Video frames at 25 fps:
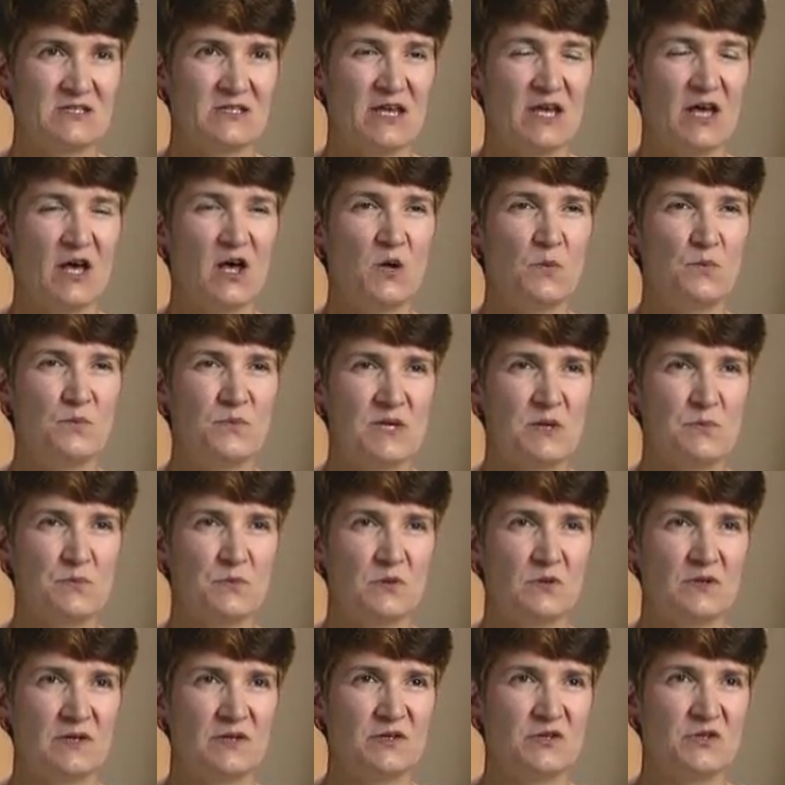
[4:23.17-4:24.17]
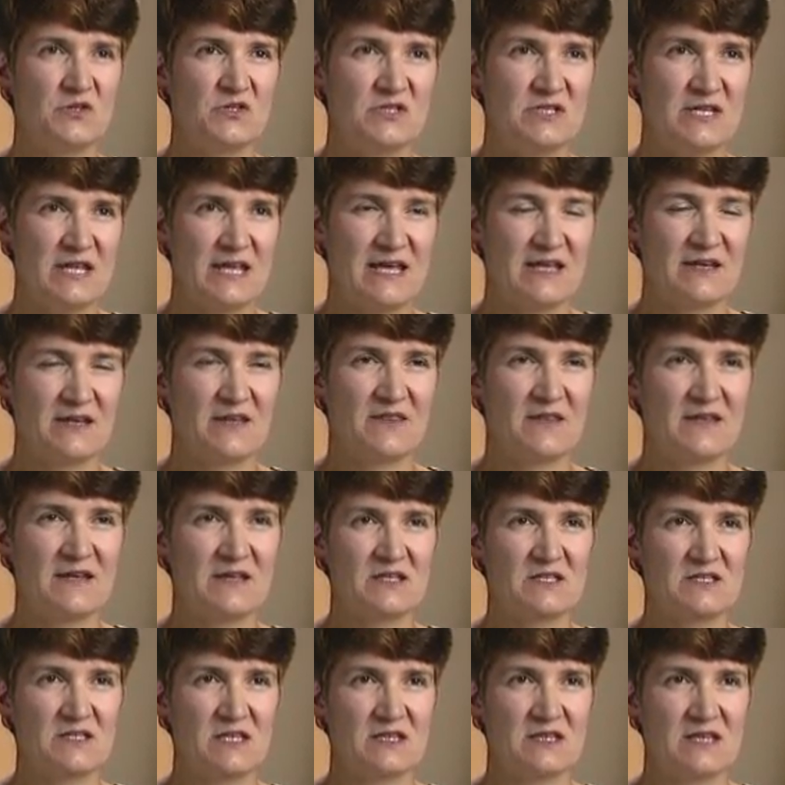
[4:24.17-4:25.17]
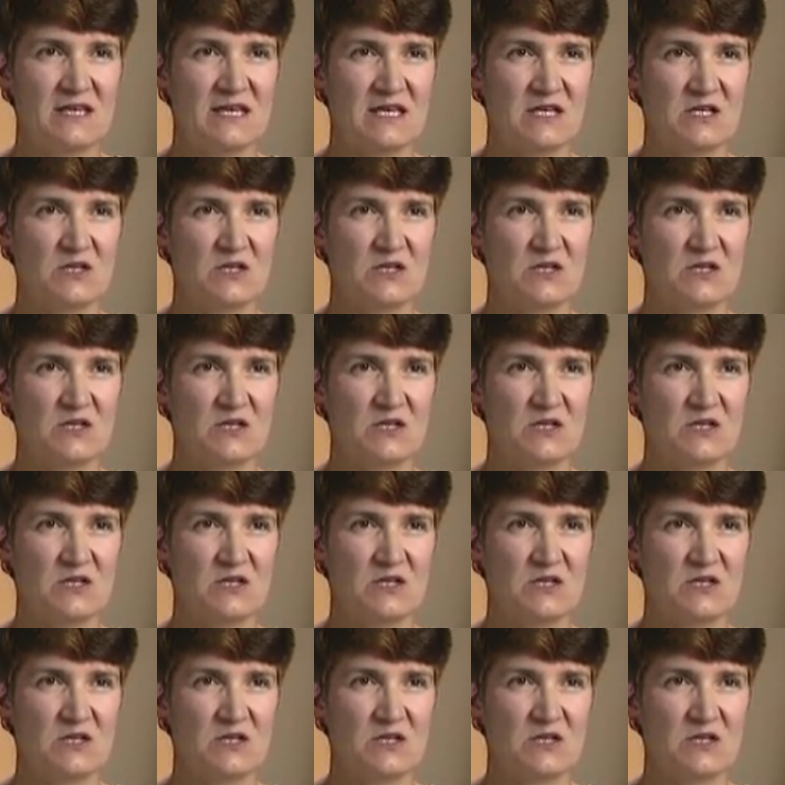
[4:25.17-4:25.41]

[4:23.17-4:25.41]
to help people understand things that they